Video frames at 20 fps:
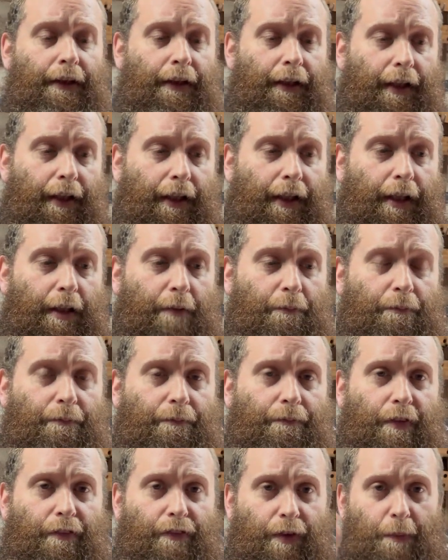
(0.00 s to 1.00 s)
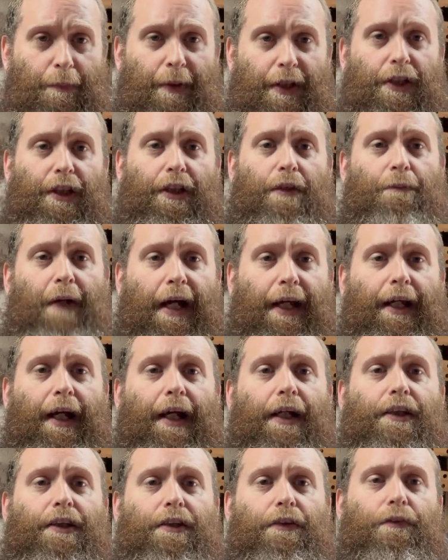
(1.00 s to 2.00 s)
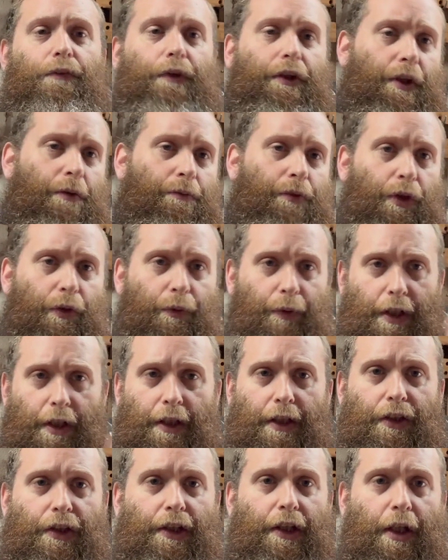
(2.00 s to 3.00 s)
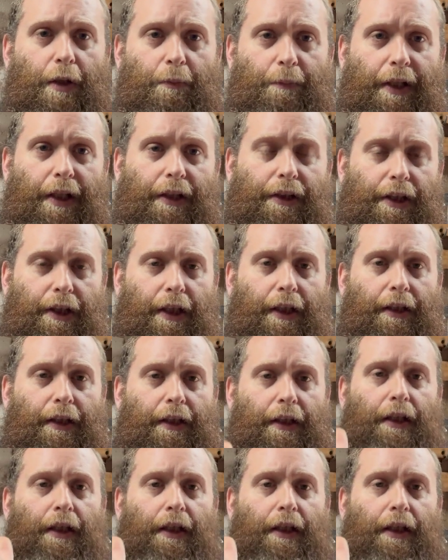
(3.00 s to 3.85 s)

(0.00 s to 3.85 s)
If you picture the back axle, which I'm sure we can insert a picture,